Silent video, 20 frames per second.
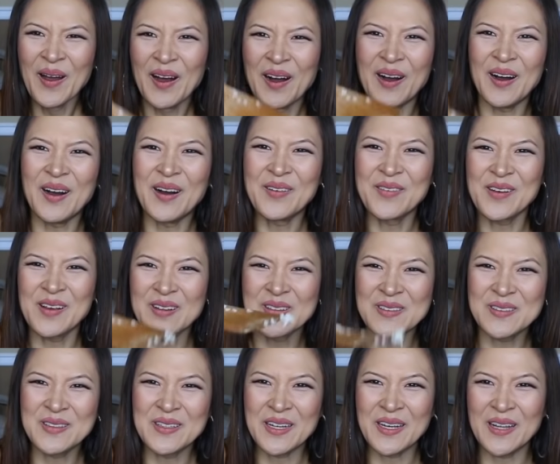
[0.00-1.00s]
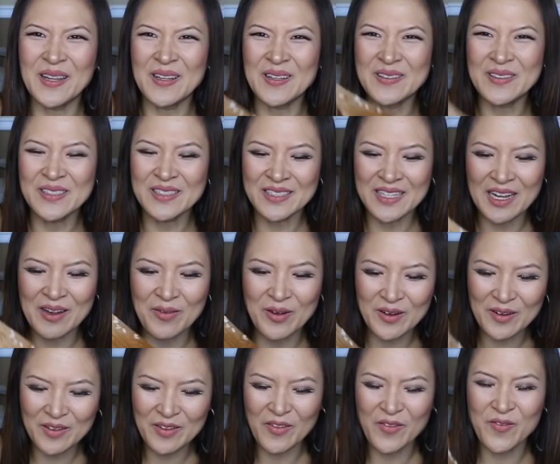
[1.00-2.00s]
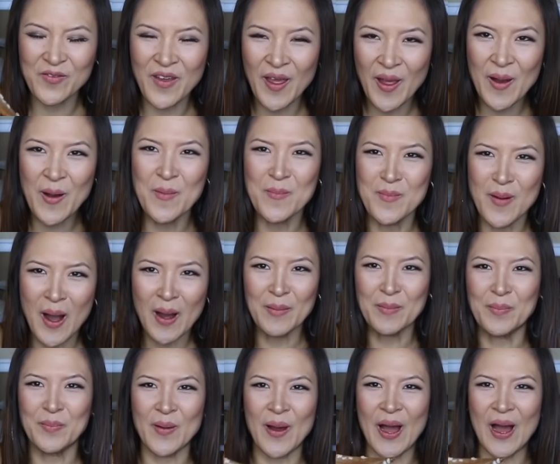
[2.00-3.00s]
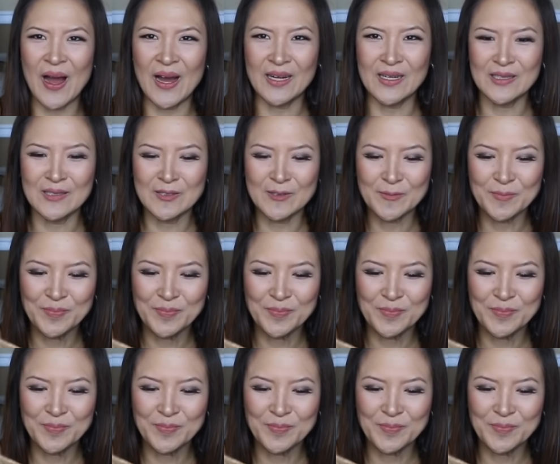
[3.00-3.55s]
Obviously, this is like one of the failed mukbang.